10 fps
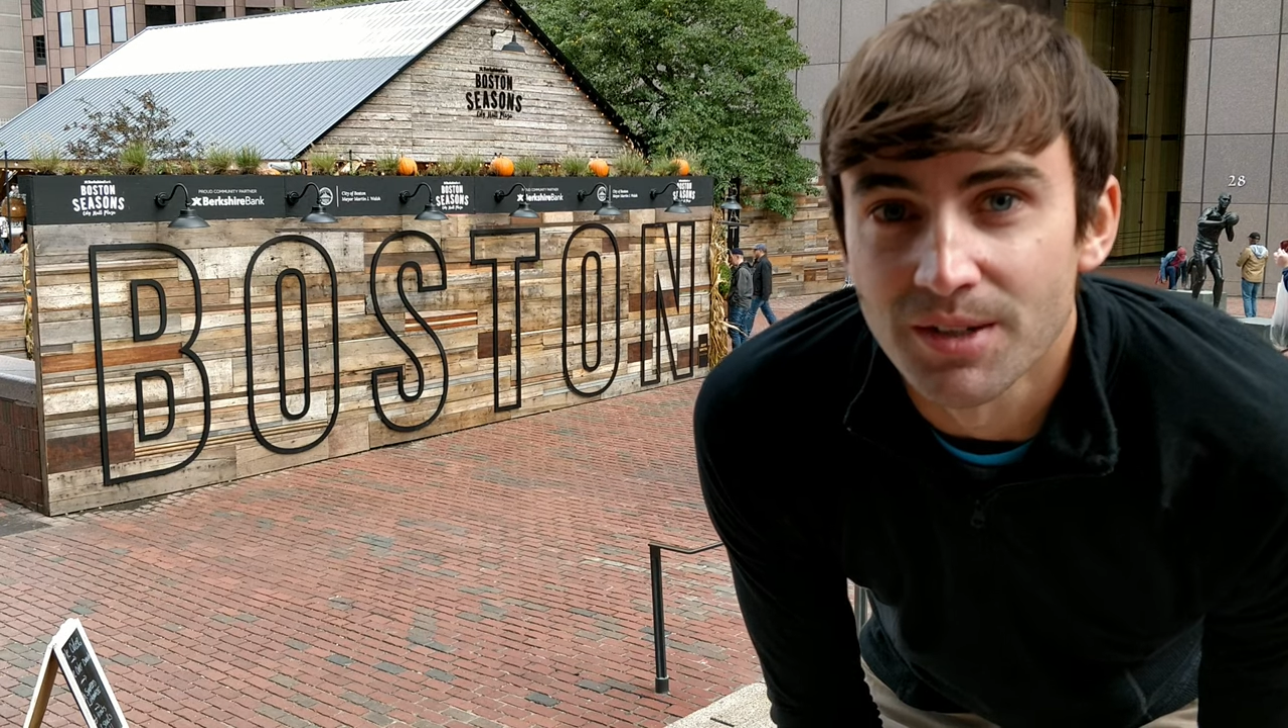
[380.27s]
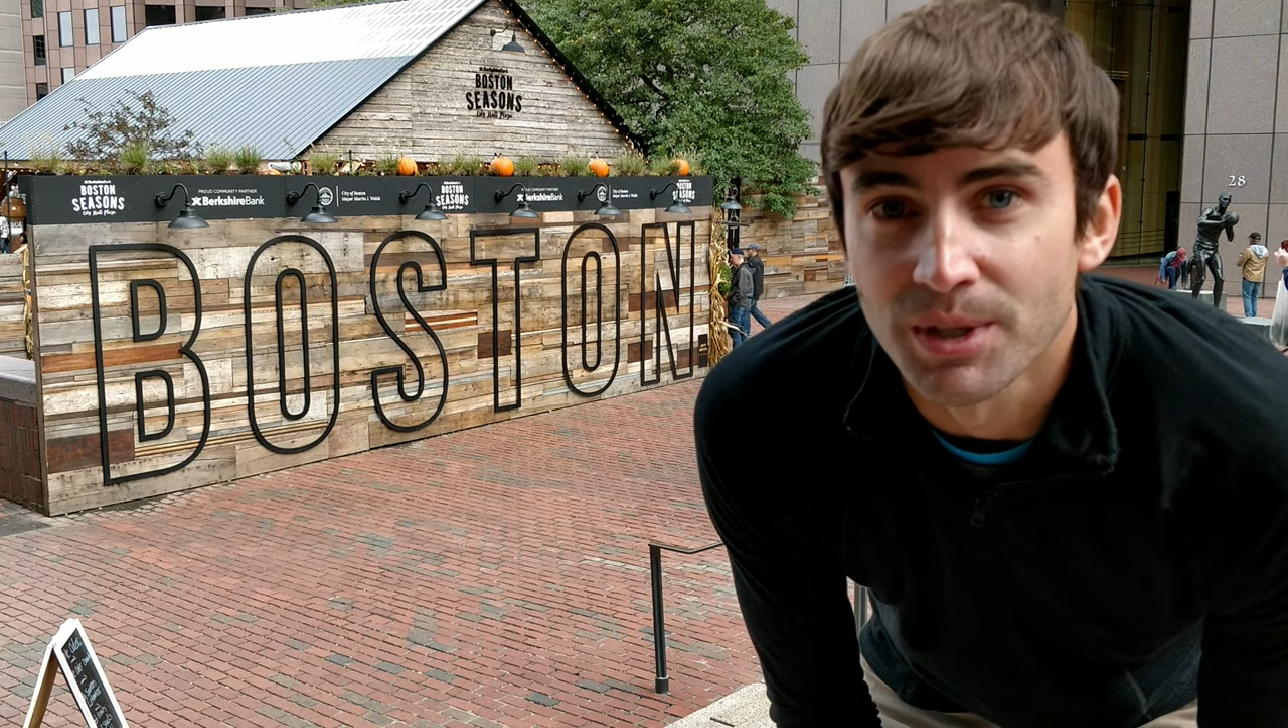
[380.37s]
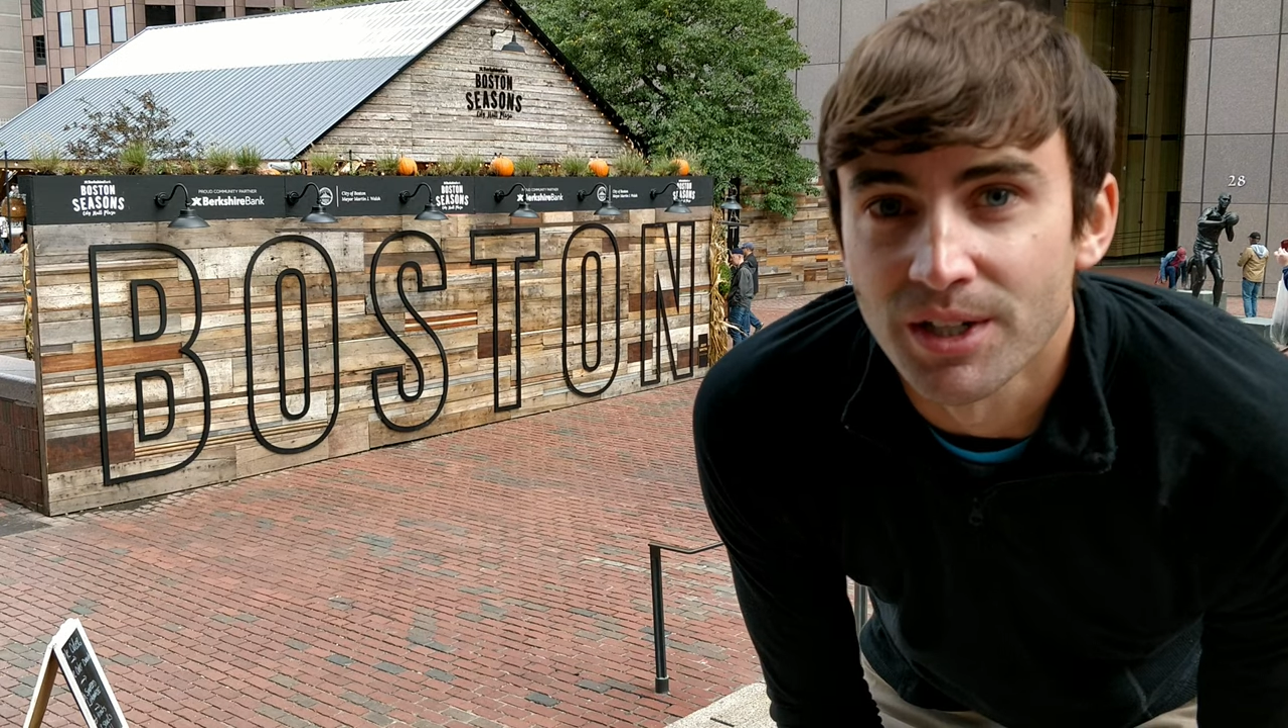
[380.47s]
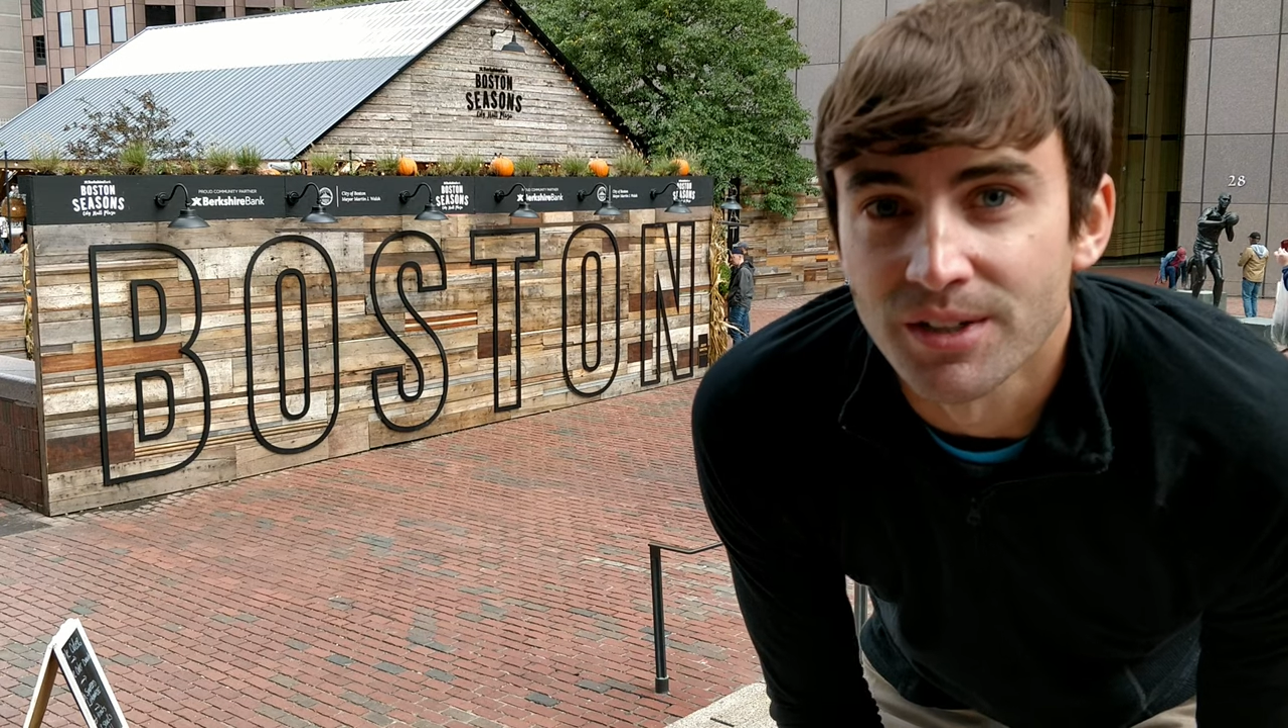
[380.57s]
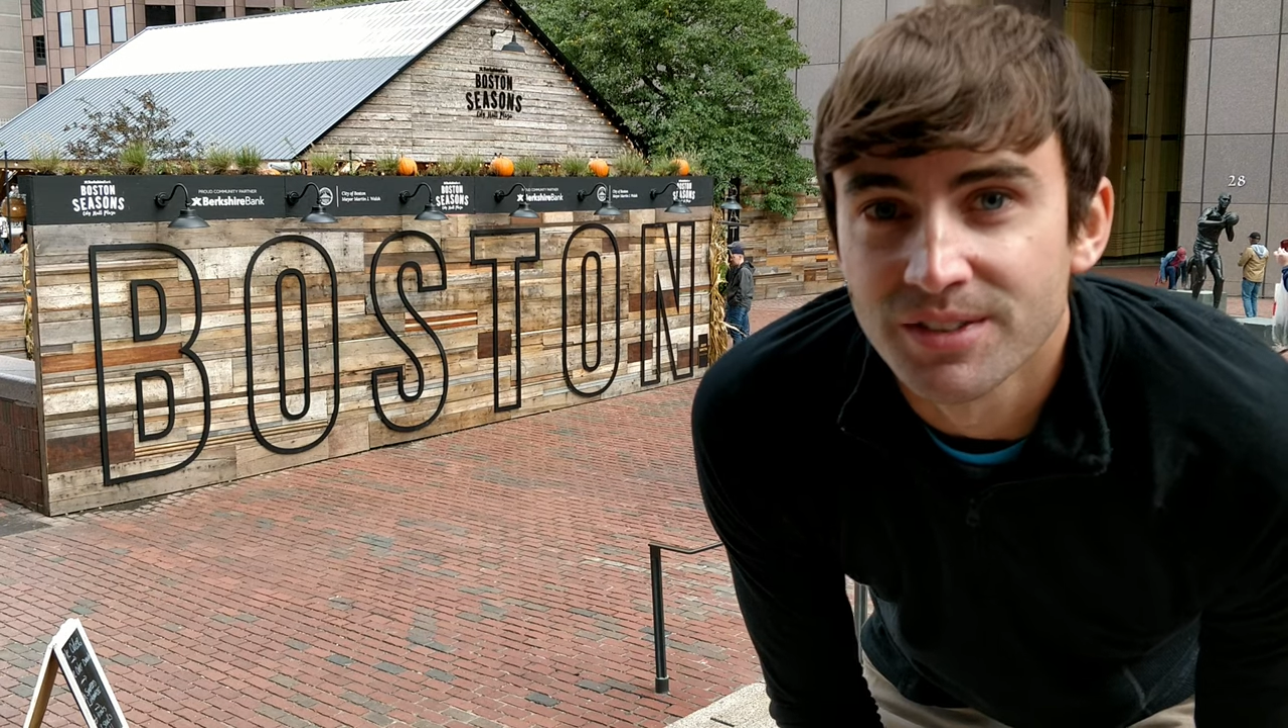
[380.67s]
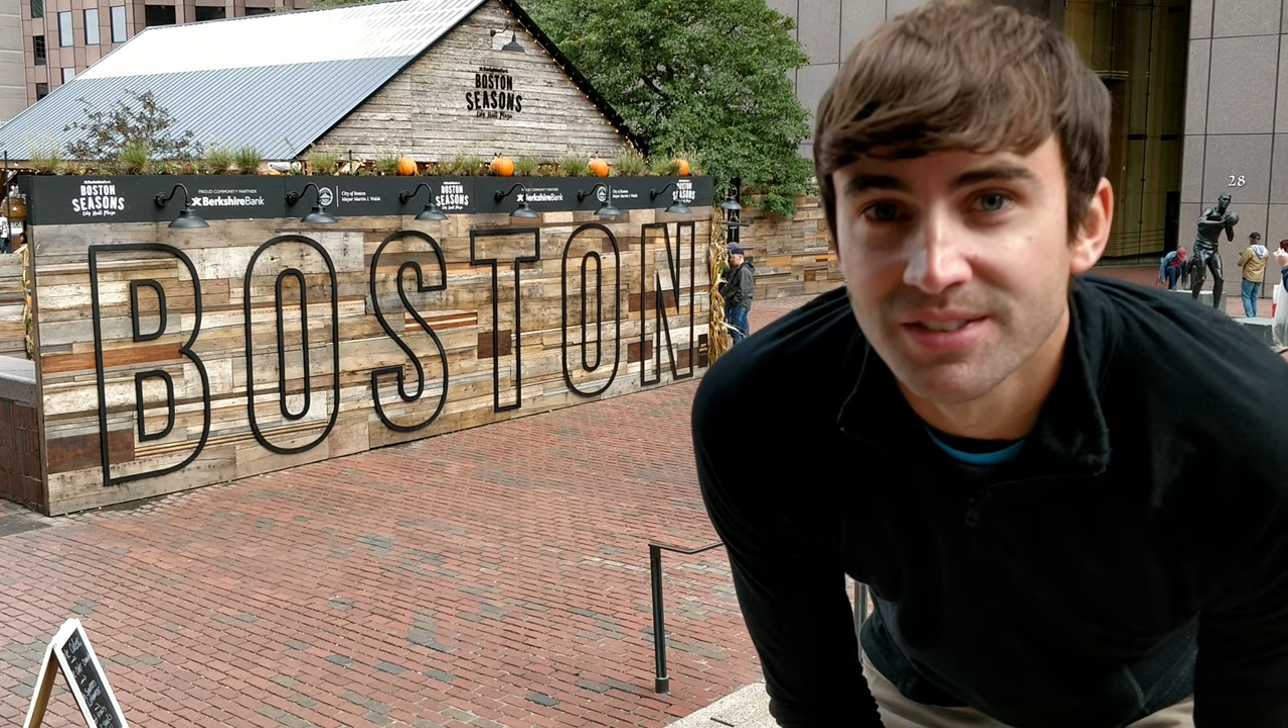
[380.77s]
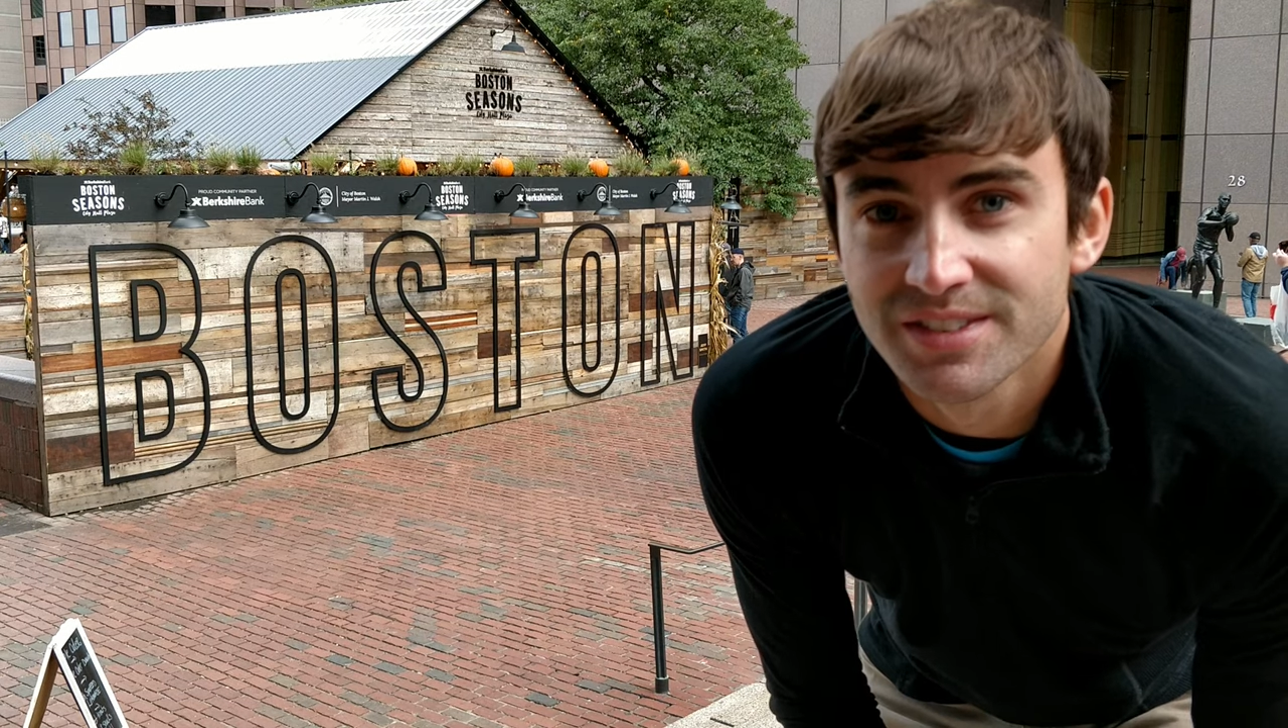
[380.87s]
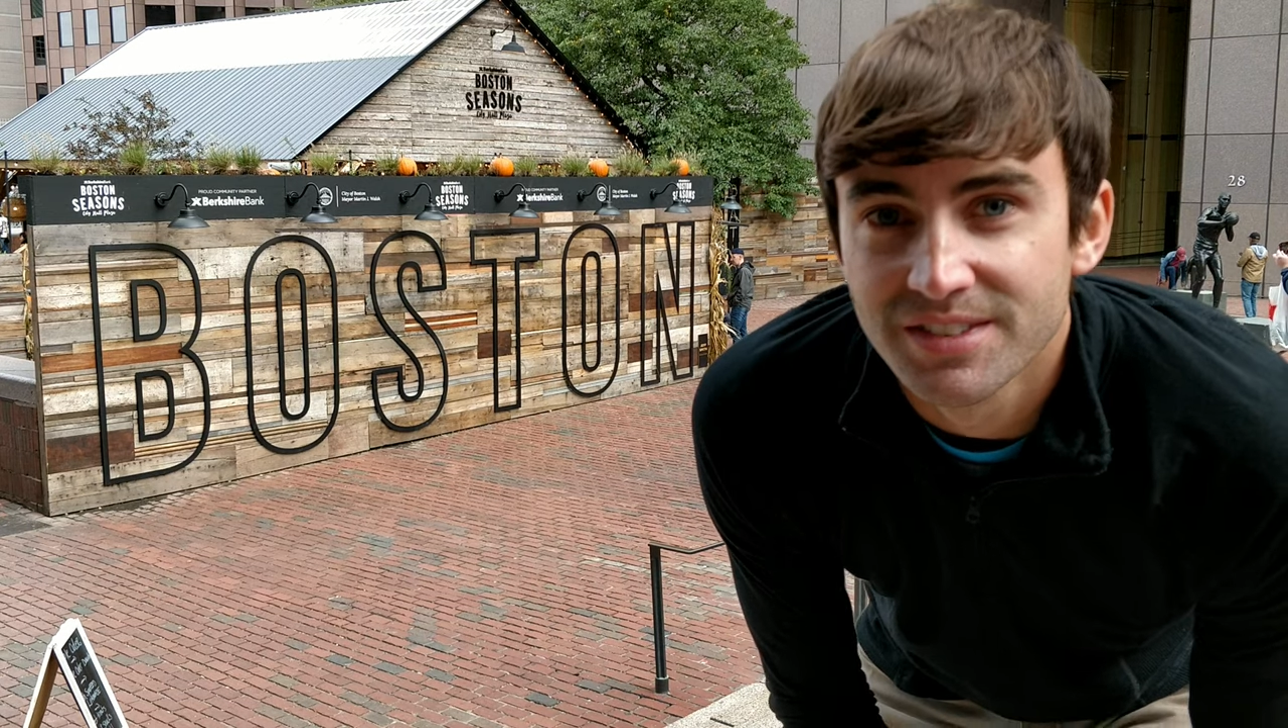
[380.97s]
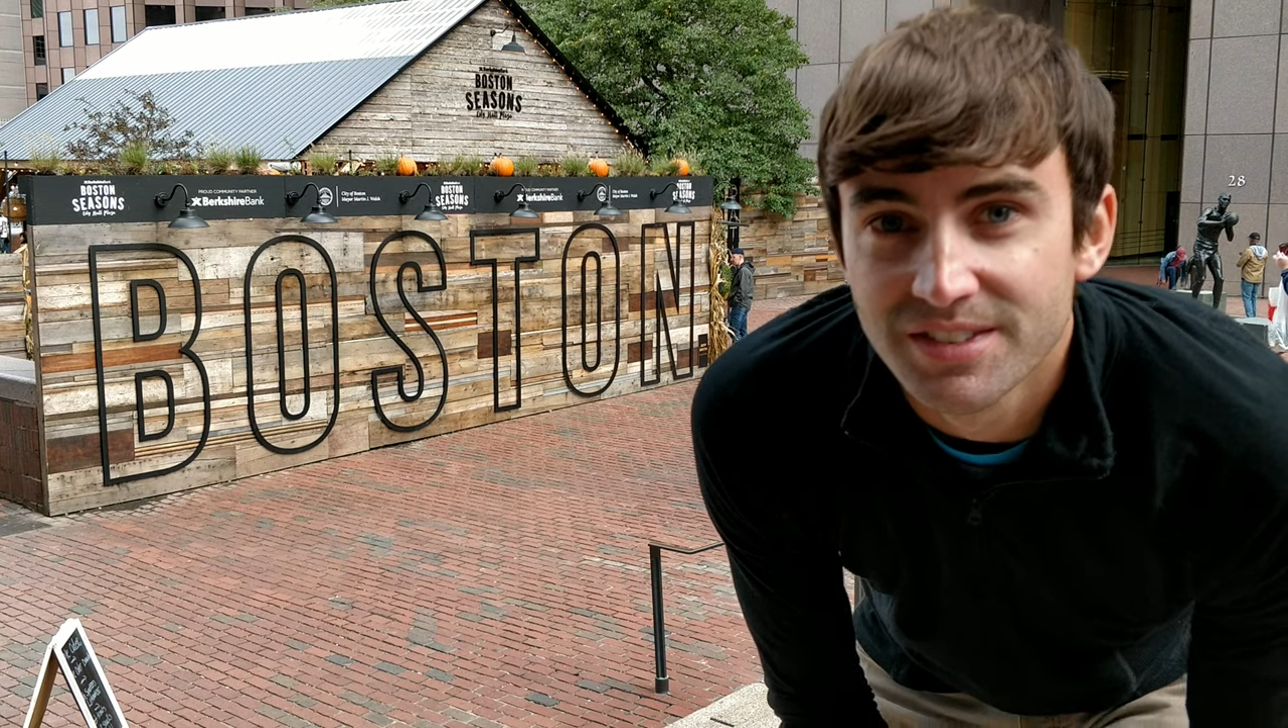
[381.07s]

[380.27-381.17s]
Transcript: tomorrow.